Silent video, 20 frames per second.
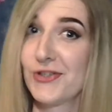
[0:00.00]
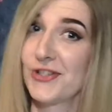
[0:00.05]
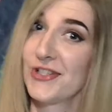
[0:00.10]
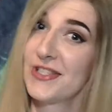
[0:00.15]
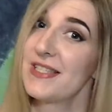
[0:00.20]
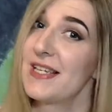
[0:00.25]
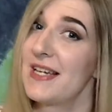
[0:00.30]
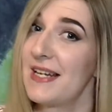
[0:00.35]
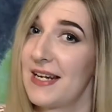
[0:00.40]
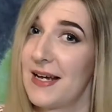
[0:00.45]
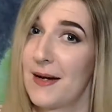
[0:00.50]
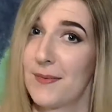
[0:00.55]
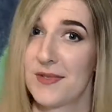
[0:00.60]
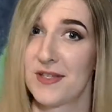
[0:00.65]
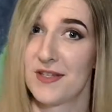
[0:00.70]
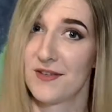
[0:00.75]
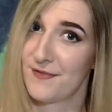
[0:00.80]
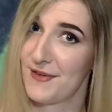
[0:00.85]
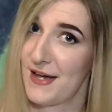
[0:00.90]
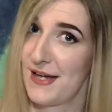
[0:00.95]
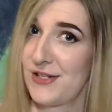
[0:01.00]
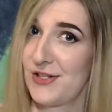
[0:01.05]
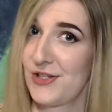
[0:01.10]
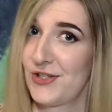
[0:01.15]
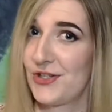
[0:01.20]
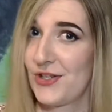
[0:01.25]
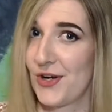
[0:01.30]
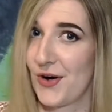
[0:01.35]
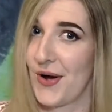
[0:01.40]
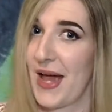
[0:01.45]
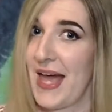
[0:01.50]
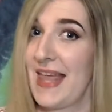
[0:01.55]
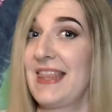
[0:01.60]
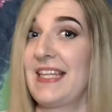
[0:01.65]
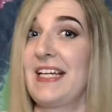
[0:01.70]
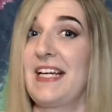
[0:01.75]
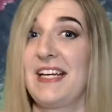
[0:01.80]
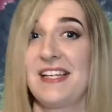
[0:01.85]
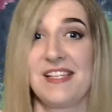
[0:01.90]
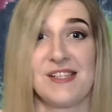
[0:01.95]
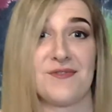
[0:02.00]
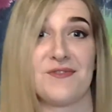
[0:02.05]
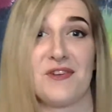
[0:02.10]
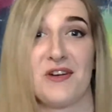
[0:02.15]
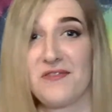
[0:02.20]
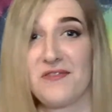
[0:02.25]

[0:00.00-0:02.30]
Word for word: just leading up to the fashion show at the end of